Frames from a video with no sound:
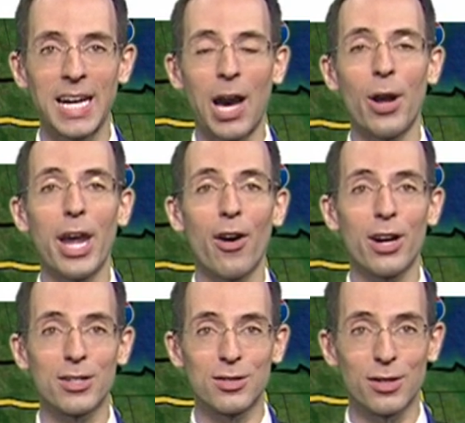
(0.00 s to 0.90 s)
Now,
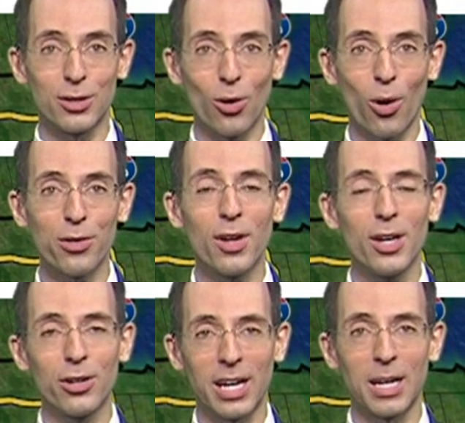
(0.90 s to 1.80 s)
areas to the
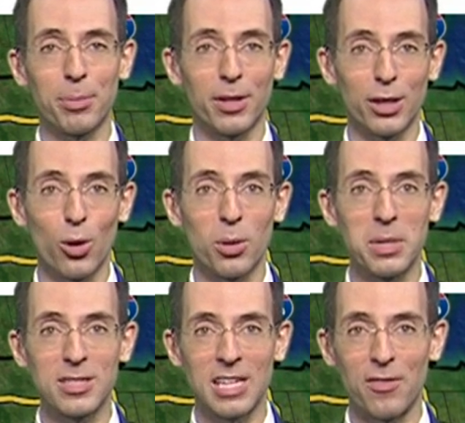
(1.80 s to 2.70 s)
north could end up in the low to
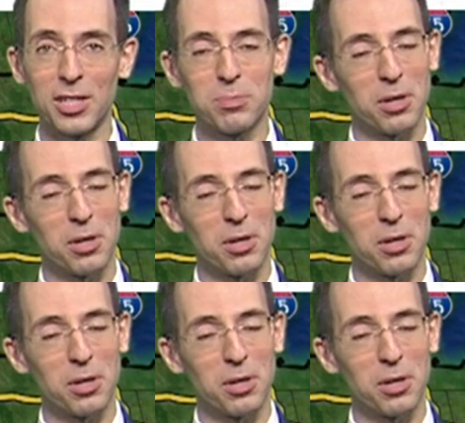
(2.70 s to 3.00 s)
mid 70s,